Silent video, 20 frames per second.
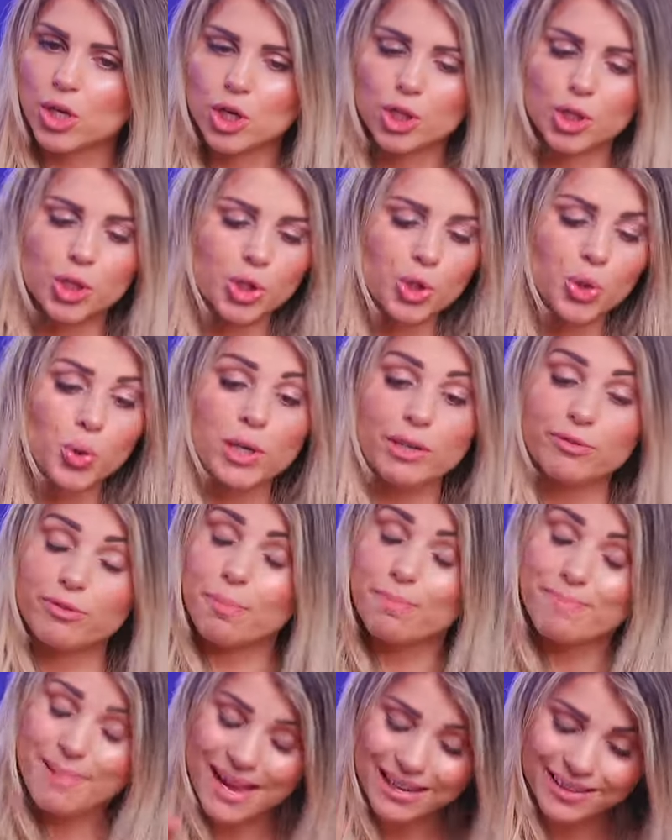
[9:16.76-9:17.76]
surely for
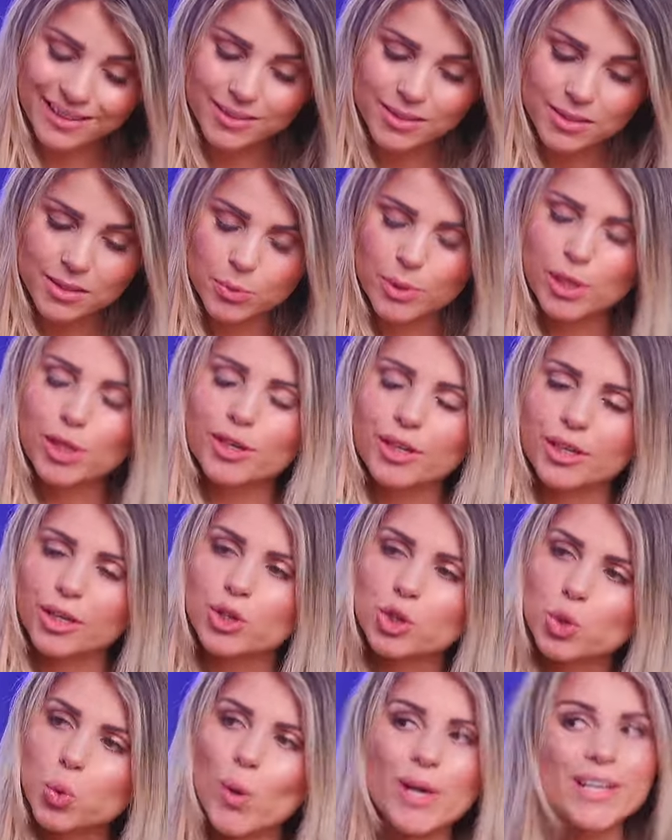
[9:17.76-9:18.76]
balance we're looking
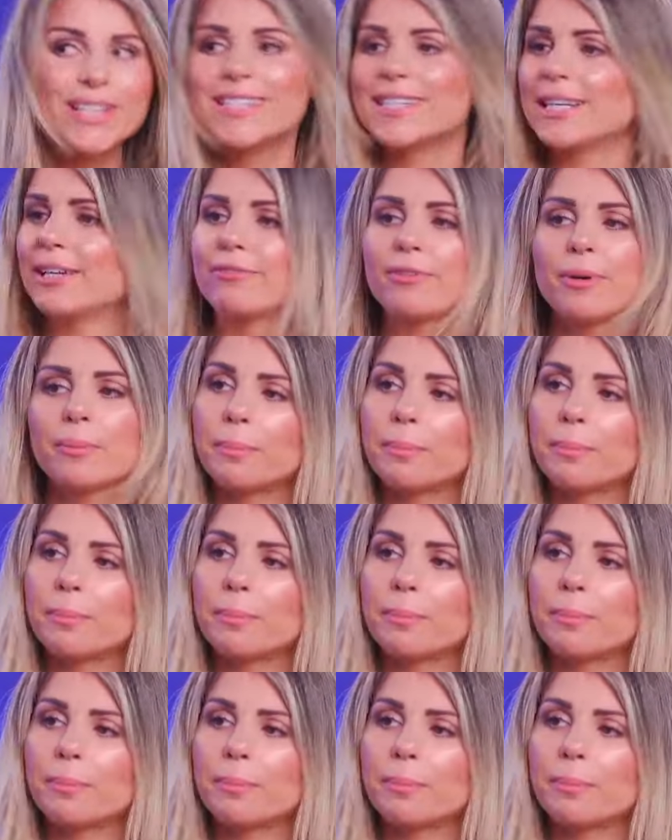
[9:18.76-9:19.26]
at 20 front